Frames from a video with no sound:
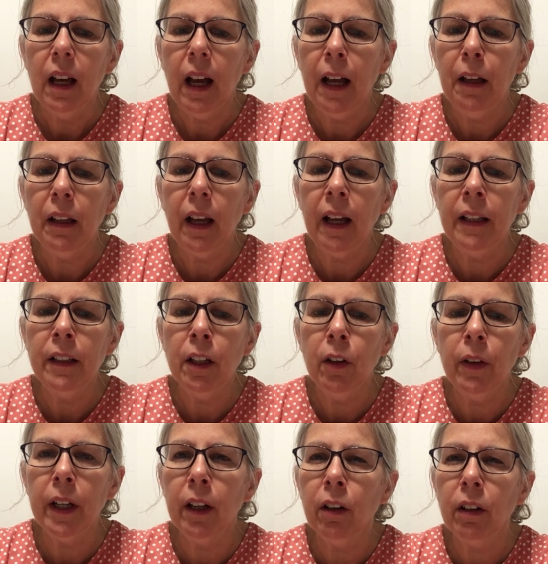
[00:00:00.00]
I
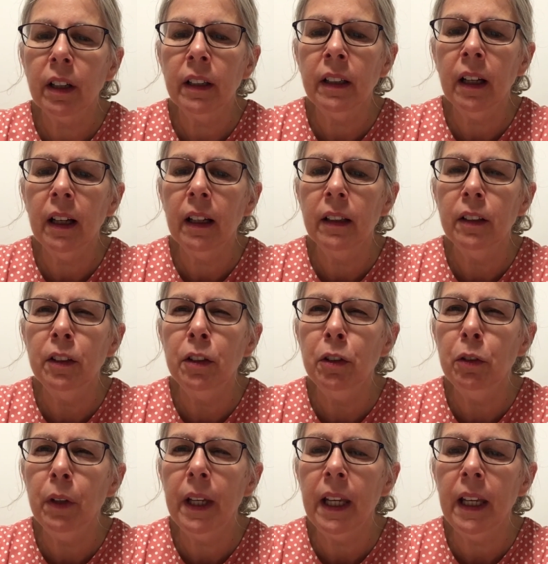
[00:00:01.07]
know Elkanah
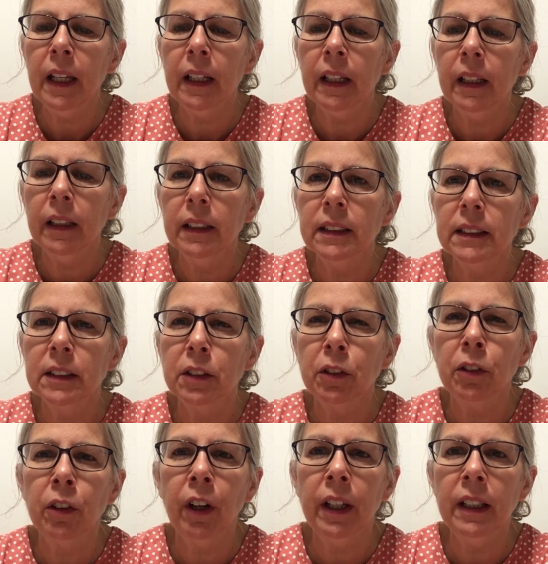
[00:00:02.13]
knew Hannah's
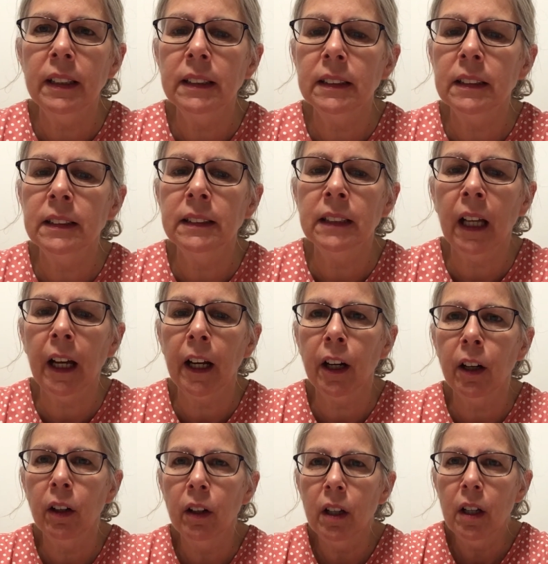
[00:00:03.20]
greatest
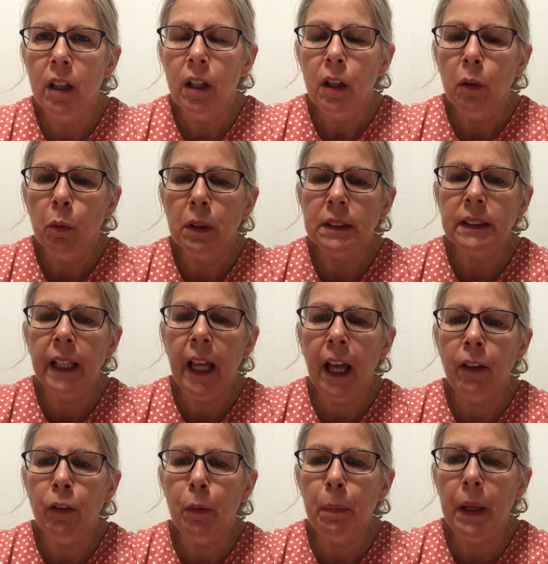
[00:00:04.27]
desire was to
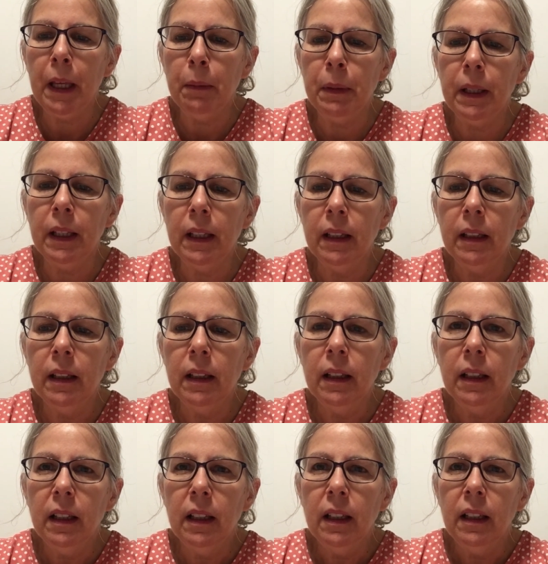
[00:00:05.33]
have a baby.
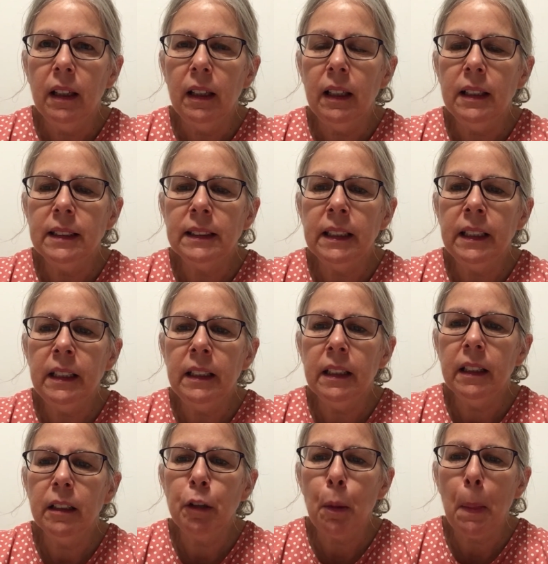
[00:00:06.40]
He's seen
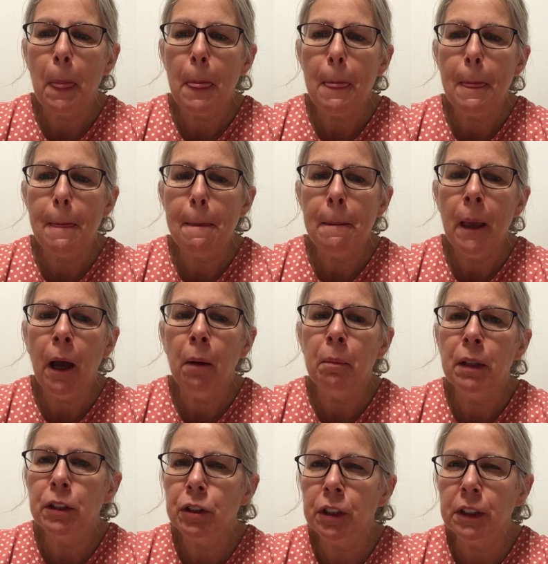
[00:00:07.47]
how
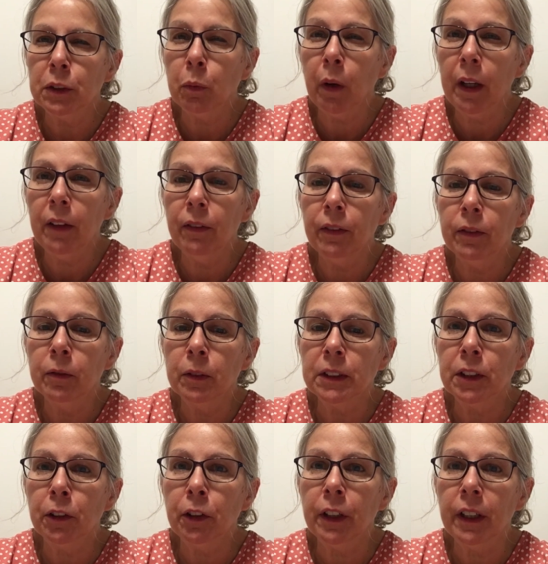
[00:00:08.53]
much his wife was
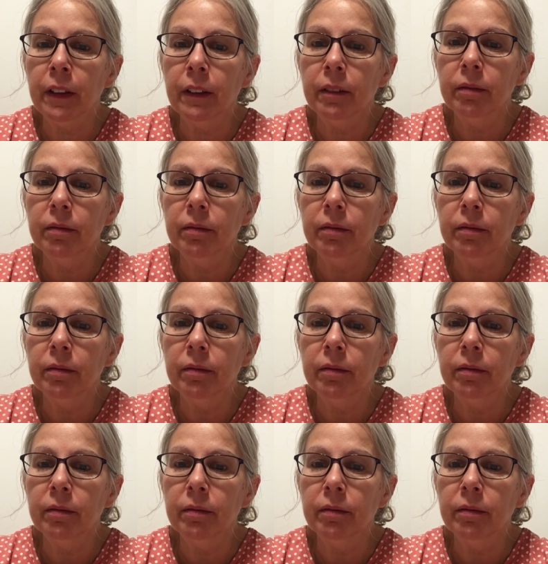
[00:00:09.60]
hurting.